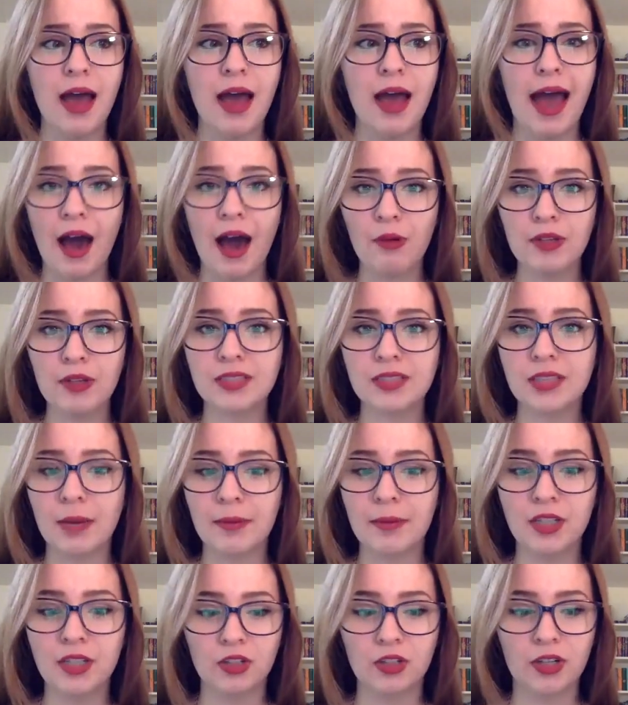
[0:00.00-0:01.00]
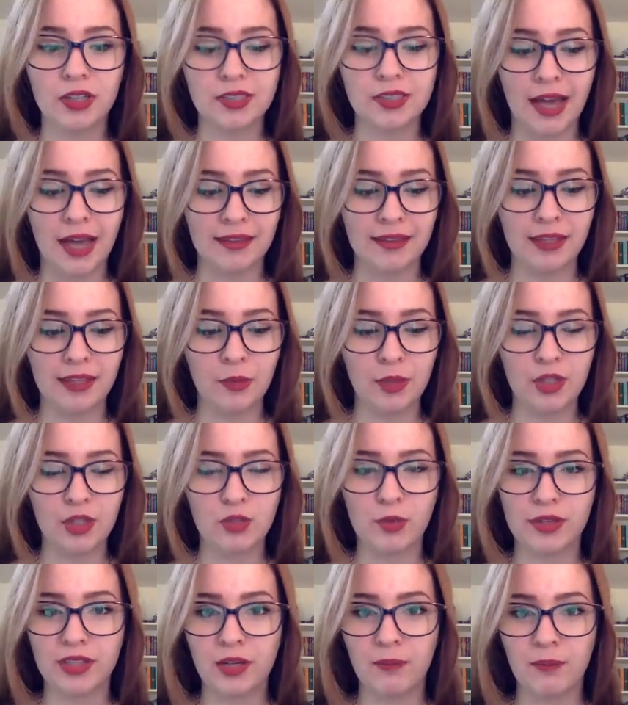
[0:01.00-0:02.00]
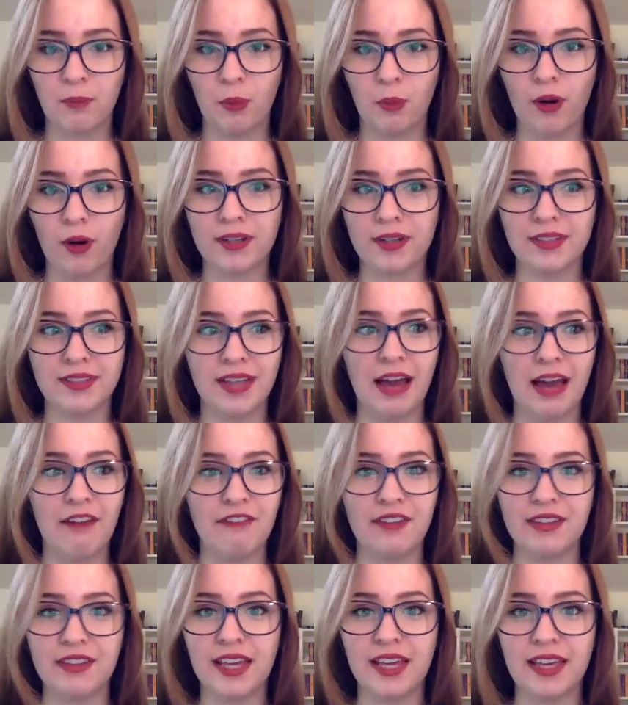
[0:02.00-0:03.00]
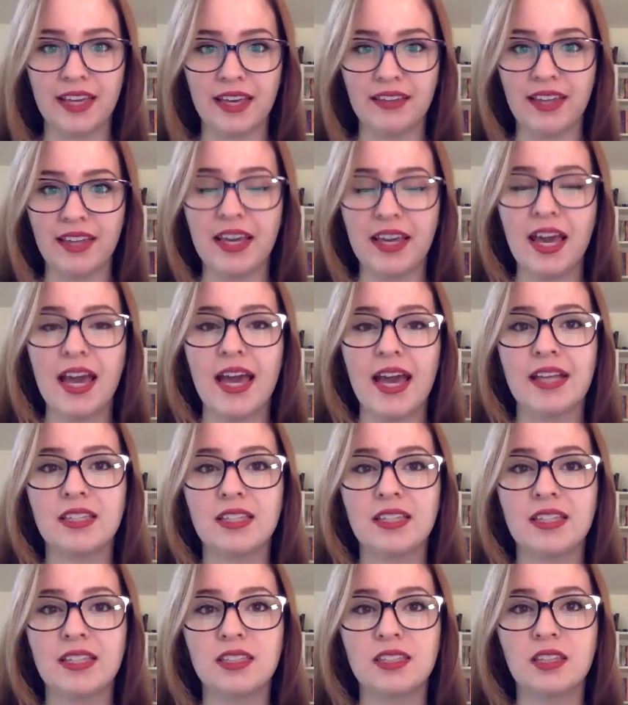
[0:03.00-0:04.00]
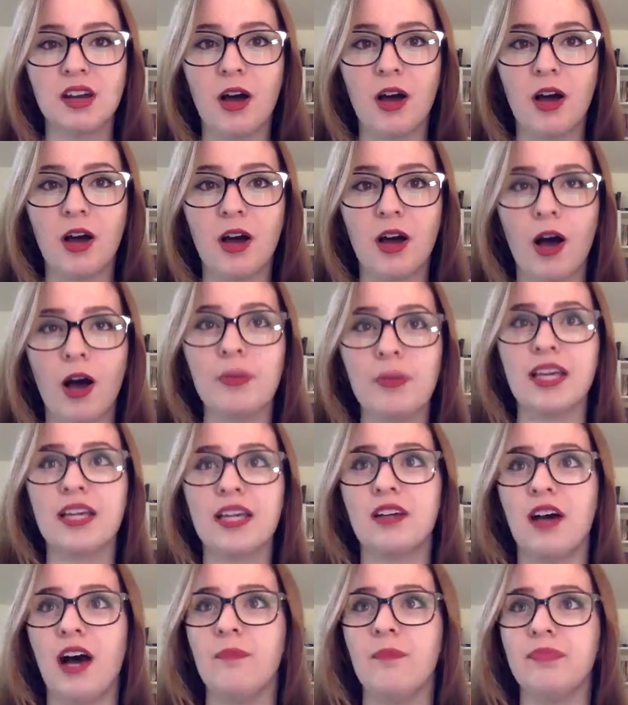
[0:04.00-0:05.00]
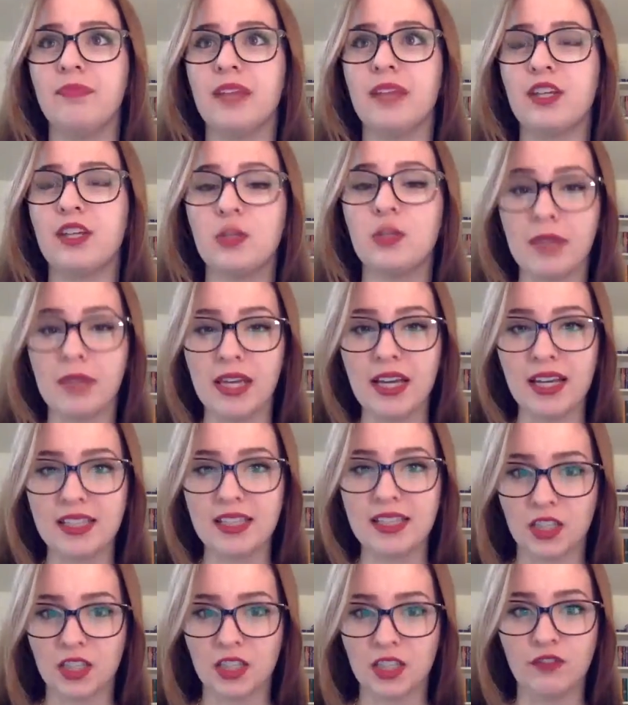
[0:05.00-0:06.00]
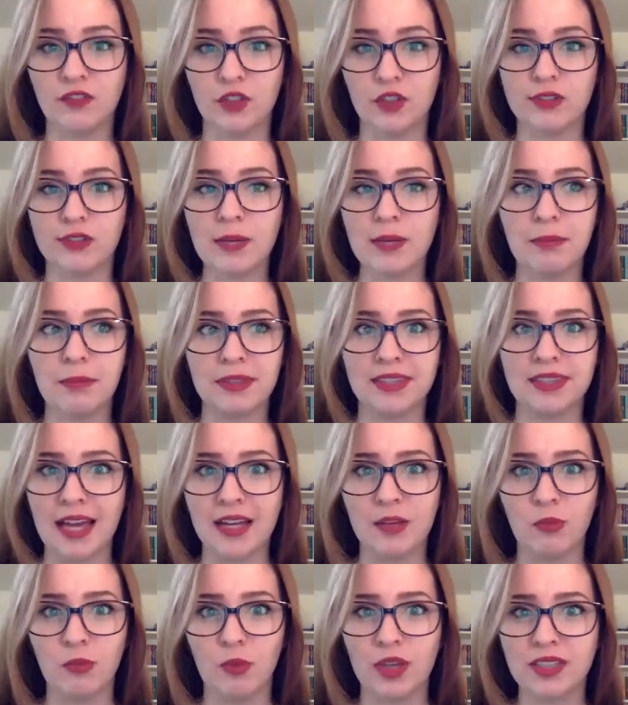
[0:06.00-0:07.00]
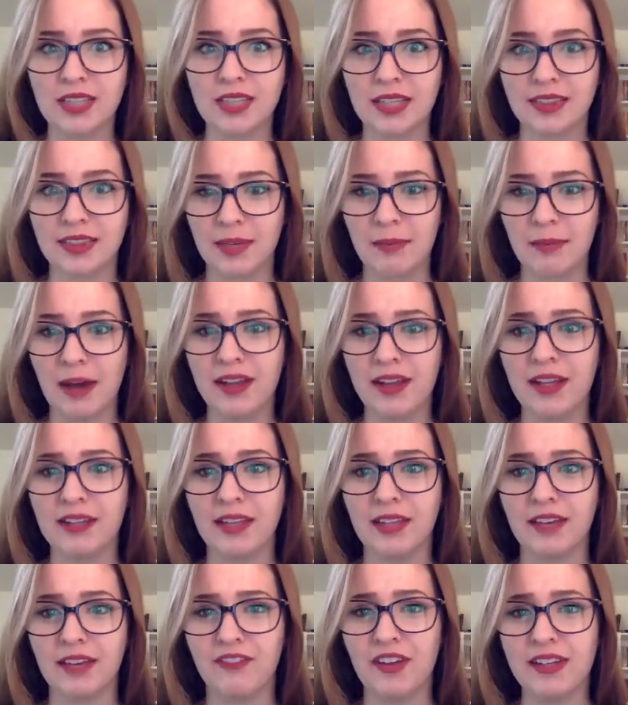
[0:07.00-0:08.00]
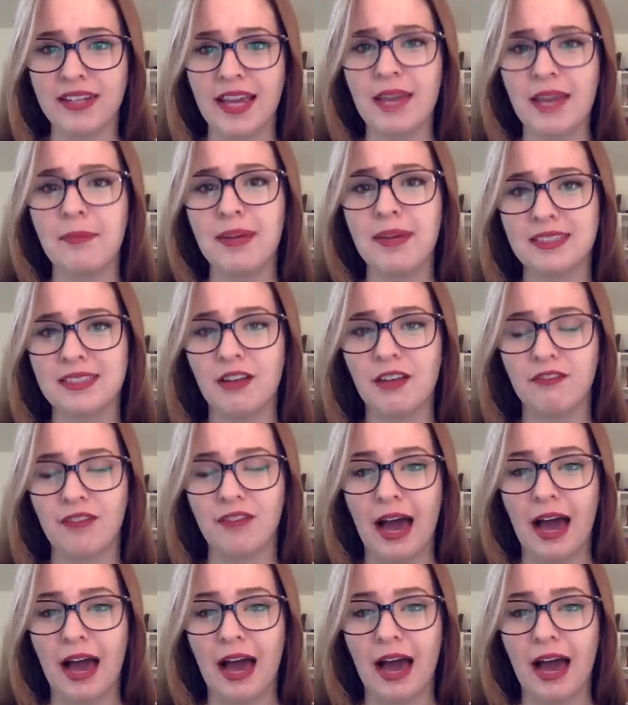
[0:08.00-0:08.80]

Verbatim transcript: how does somebody learn sign language when they're born deaf, and they, like, it's almost like, to me, it's confusing, but then once I think about it, like, if I take myself